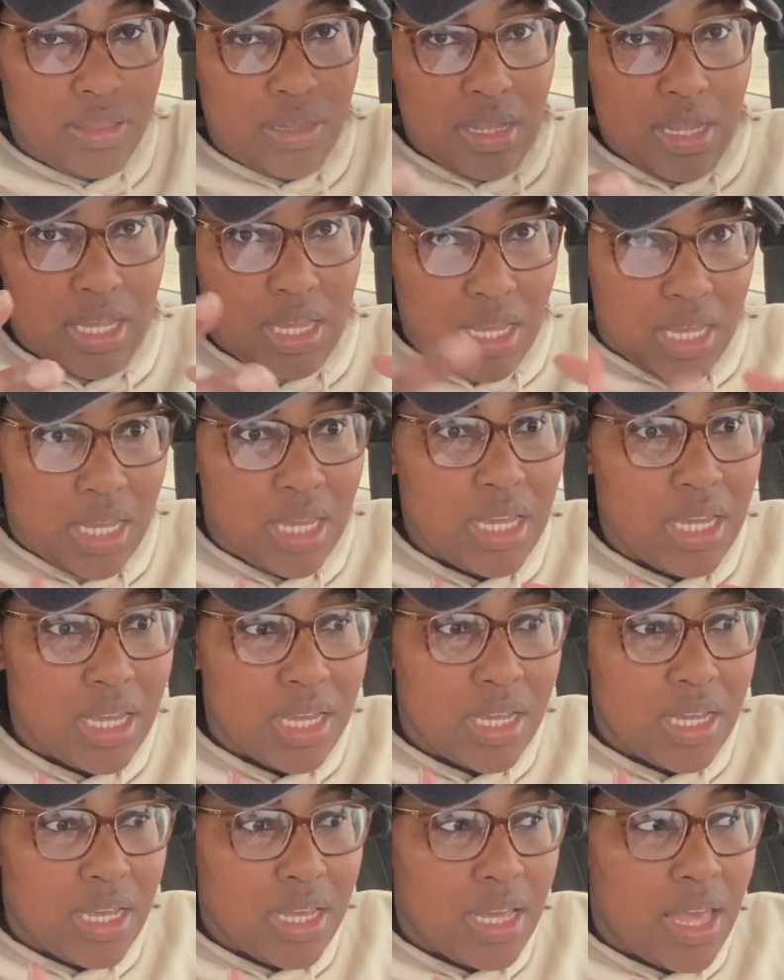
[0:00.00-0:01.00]

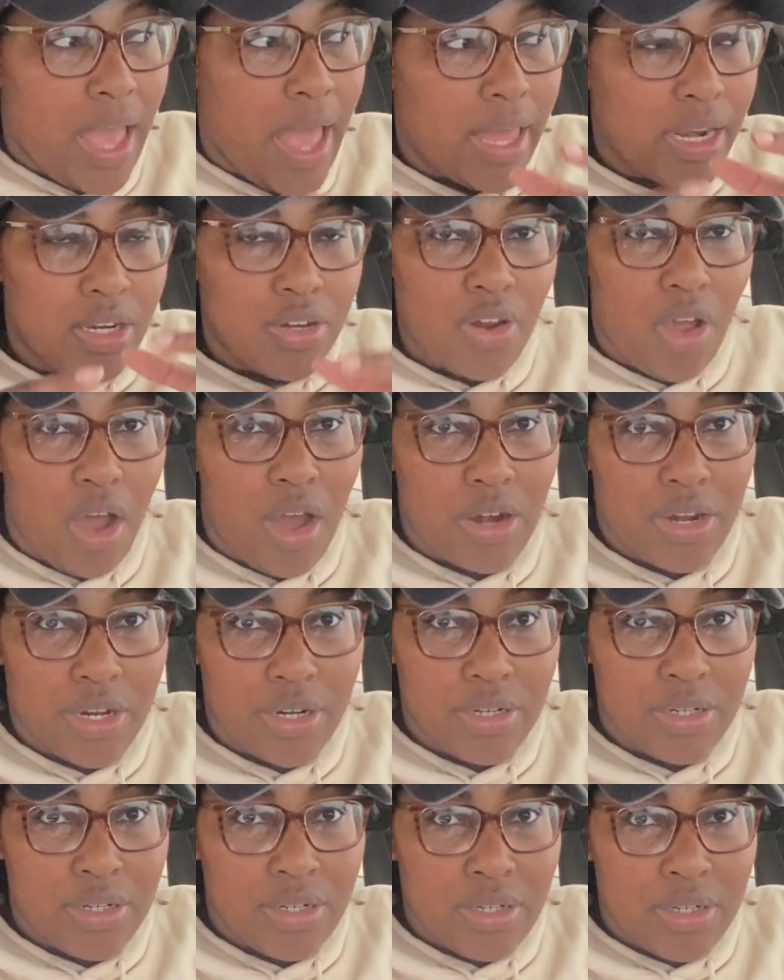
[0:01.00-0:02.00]
He had a
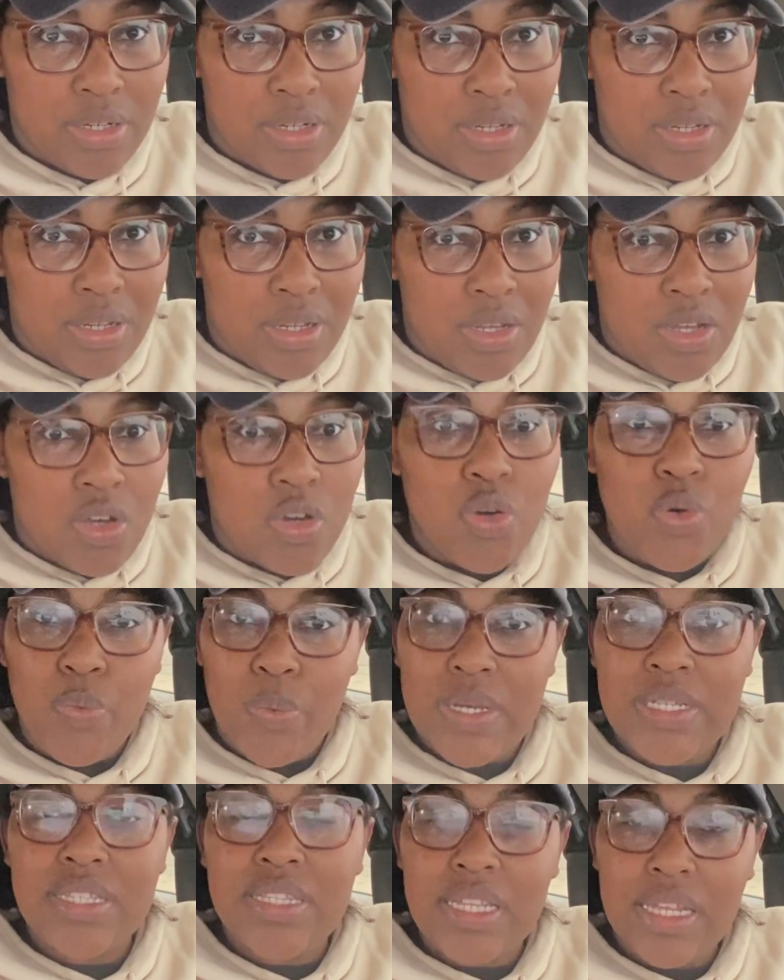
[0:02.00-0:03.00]
daughter who
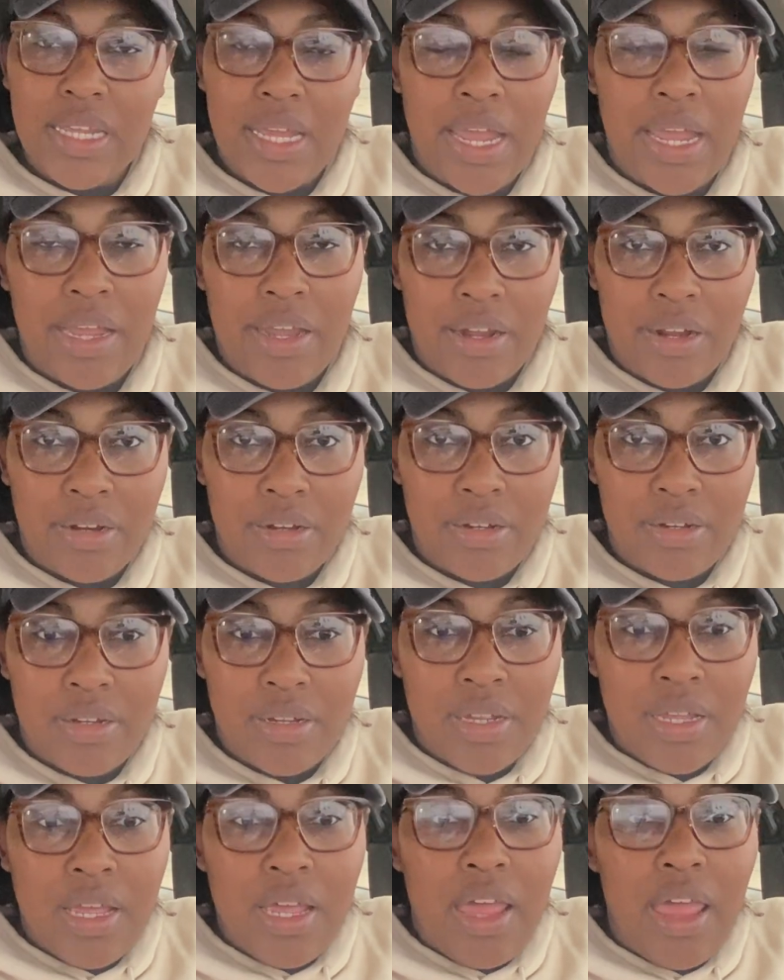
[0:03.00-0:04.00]
was the heir,
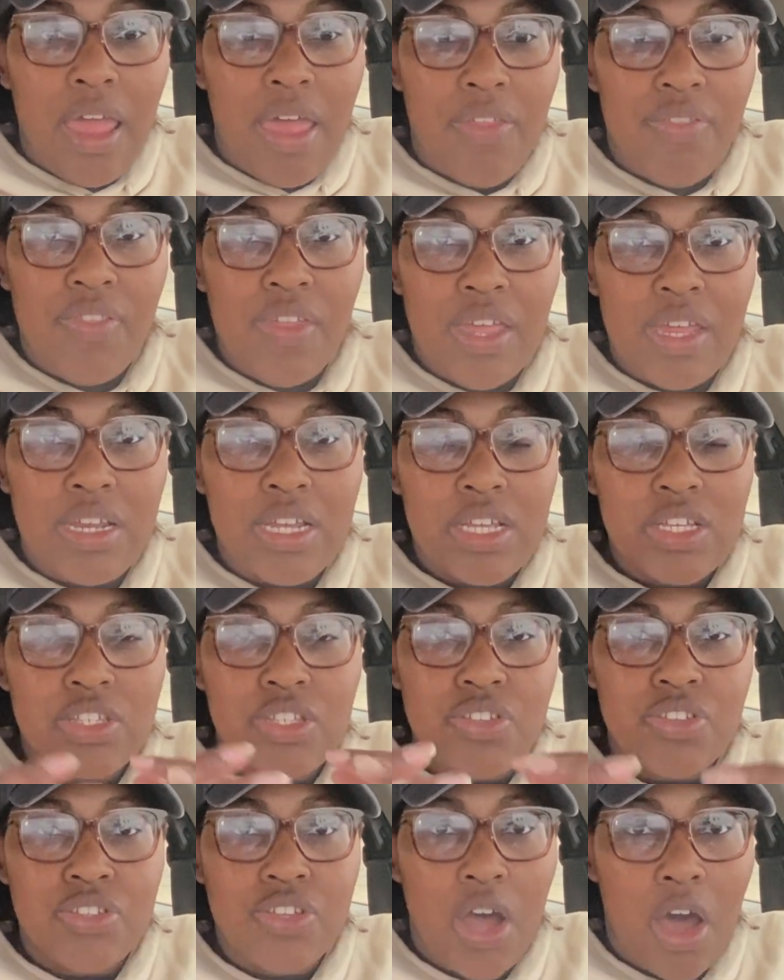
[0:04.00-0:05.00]
and then
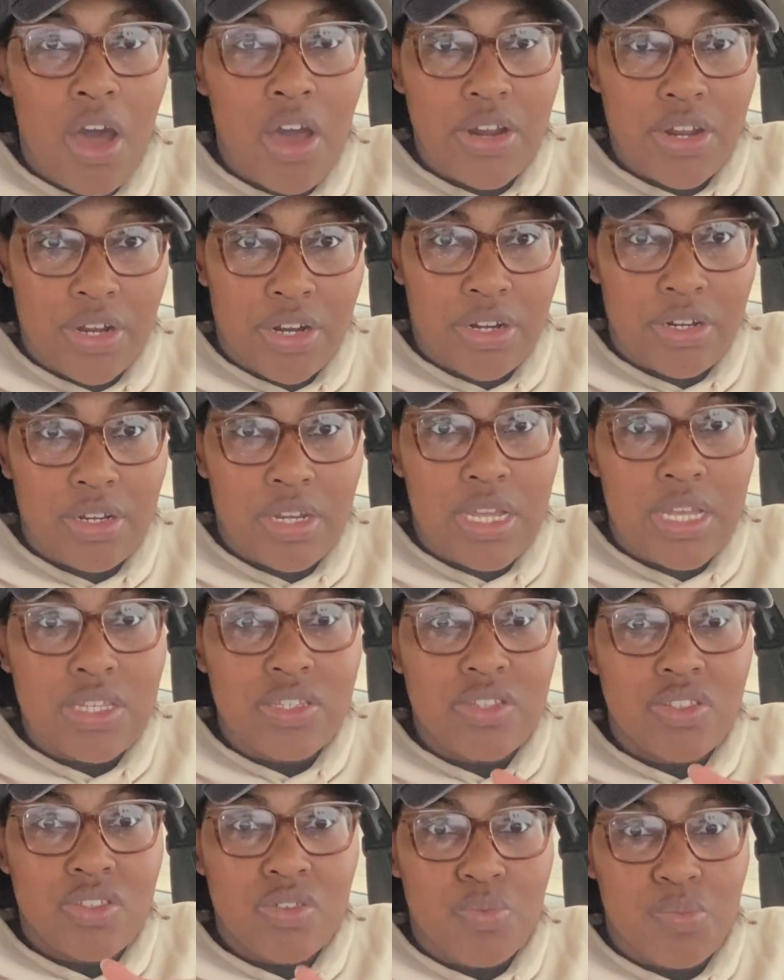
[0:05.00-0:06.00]
his daughter
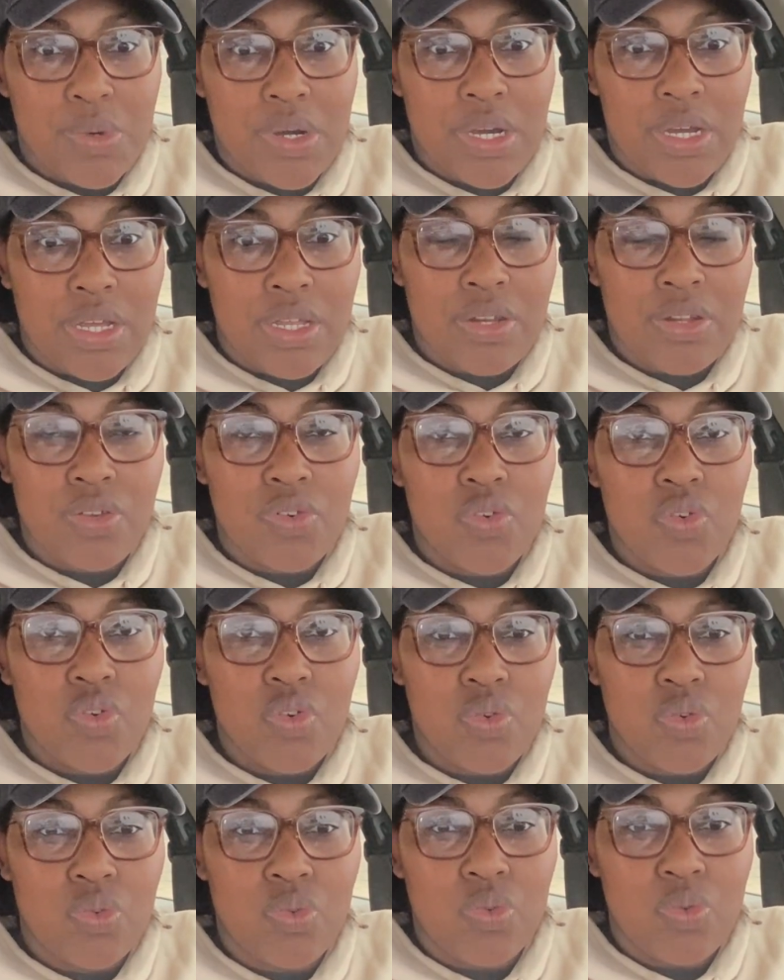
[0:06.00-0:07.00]
is the one
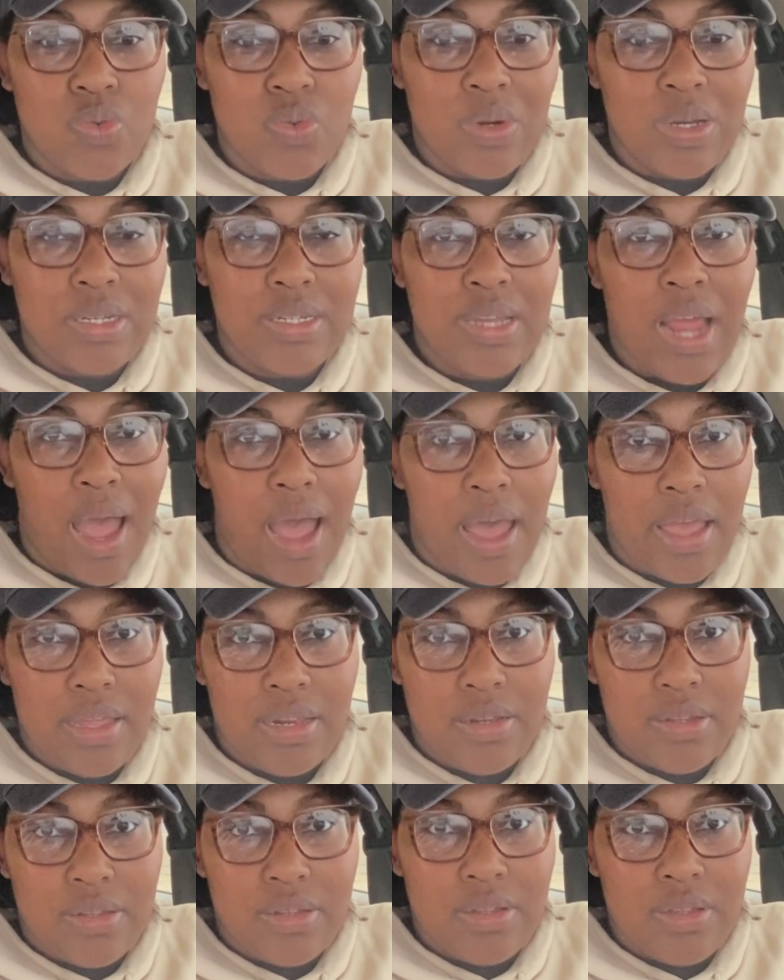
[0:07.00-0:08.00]
who died
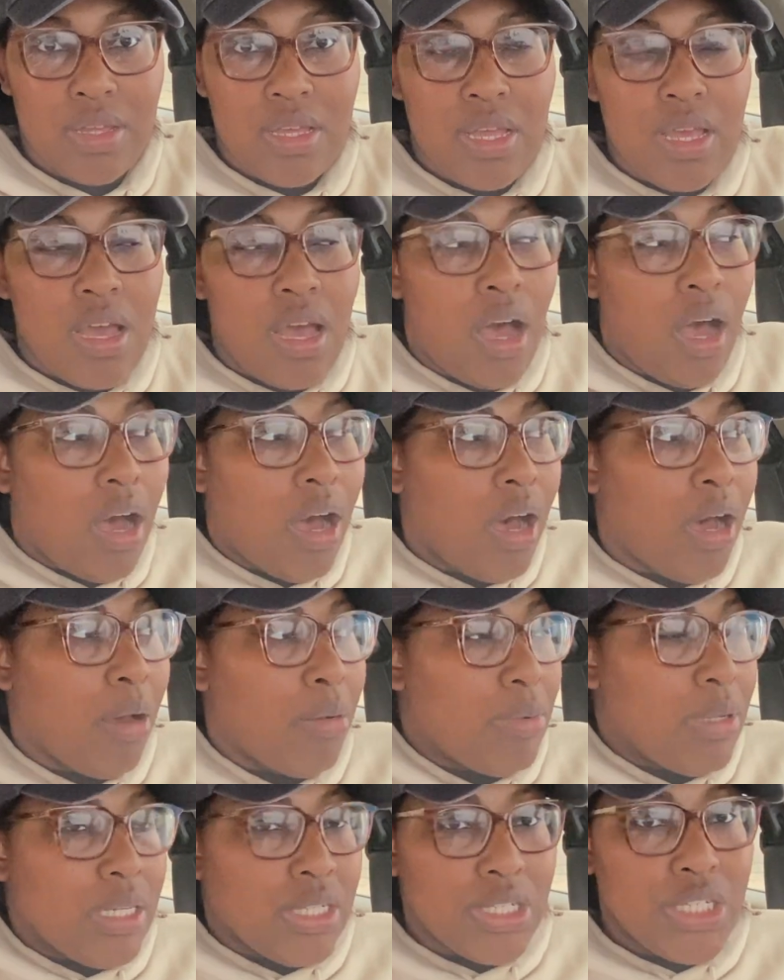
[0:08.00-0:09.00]

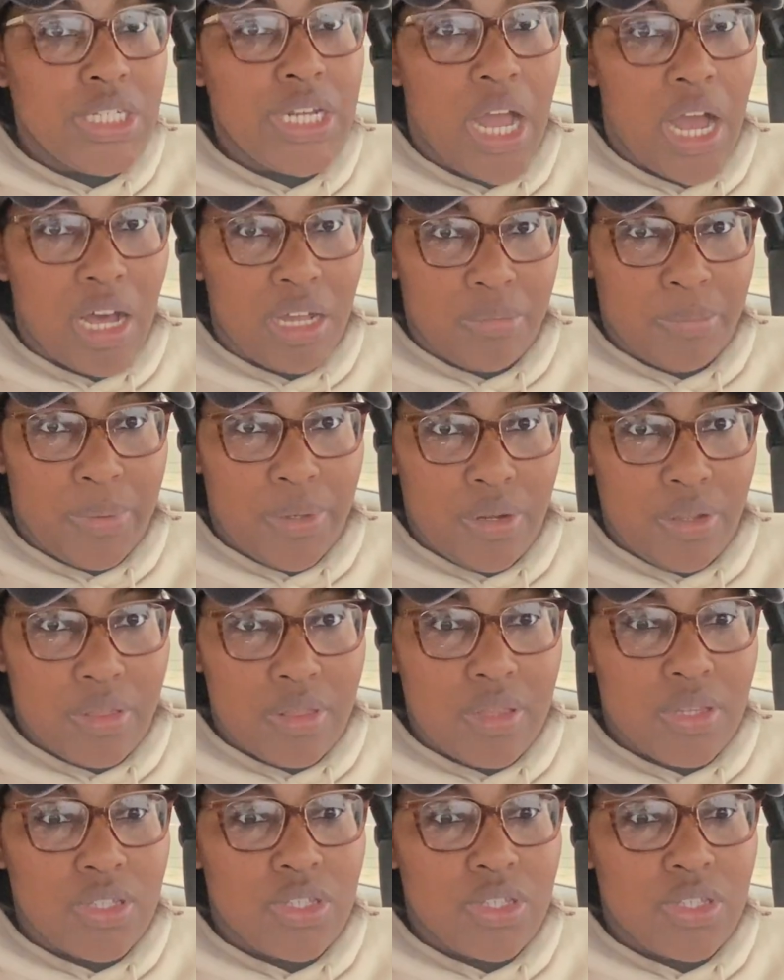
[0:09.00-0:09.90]
in childbirth.